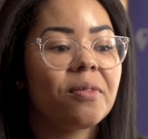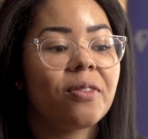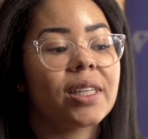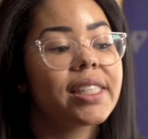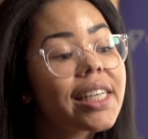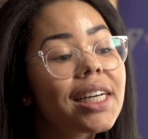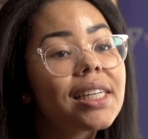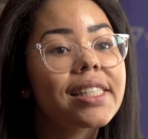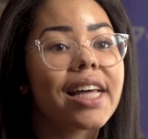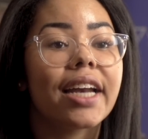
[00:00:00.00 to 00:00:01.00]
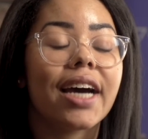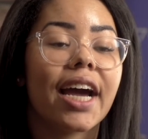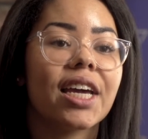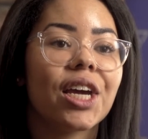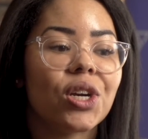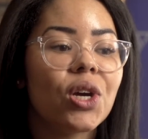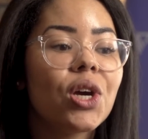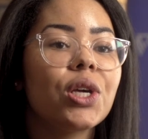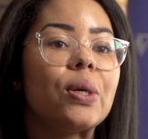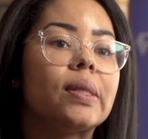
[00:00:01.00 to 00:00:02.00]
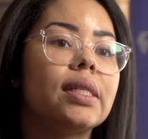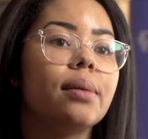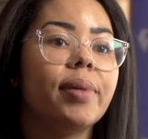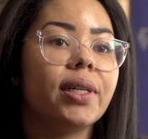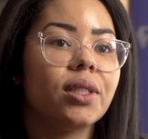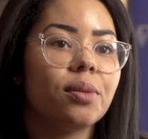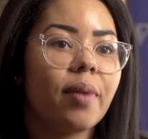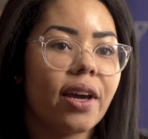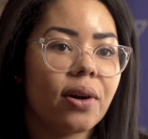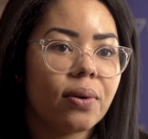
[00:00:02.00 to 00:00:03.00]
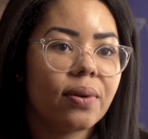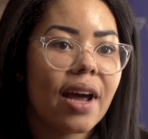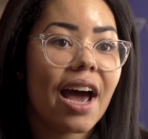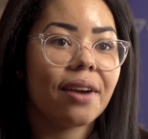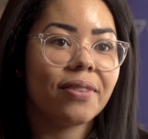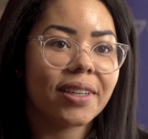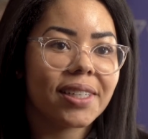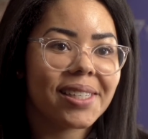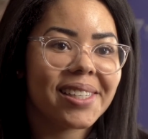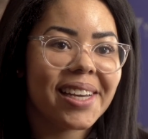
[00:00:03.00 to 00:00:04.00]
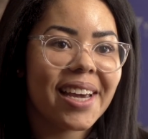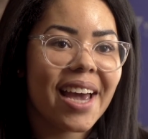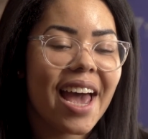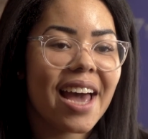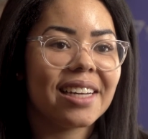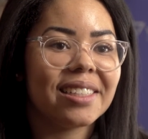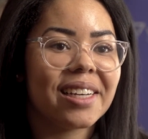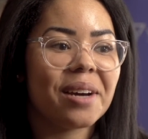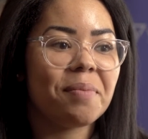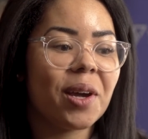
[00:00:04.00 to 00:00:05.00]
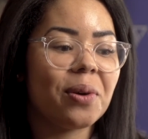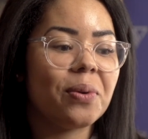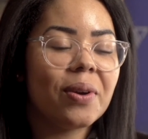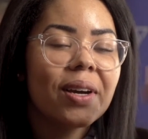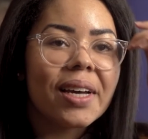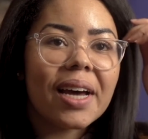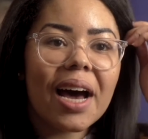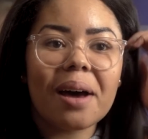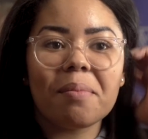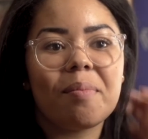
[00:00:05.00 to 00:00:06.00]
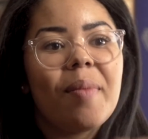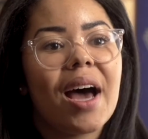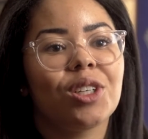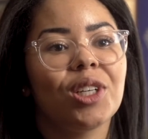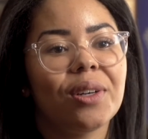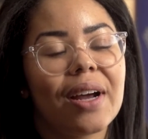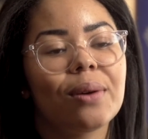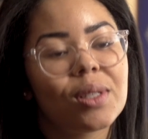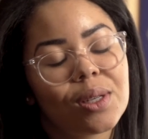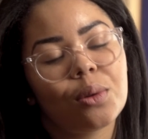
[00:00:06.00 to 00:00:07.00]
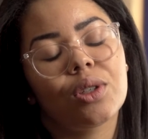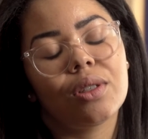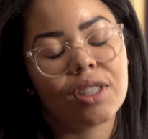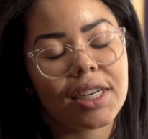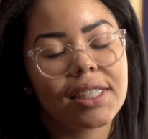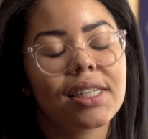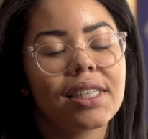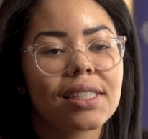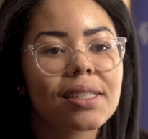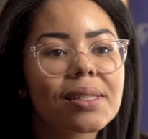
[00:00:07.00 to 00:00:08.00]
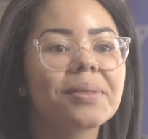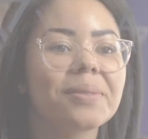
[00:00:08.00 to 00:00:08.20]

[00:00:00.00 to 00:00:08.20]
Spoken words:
for skills that I can use to build my own advocacy and my own passion around social justice.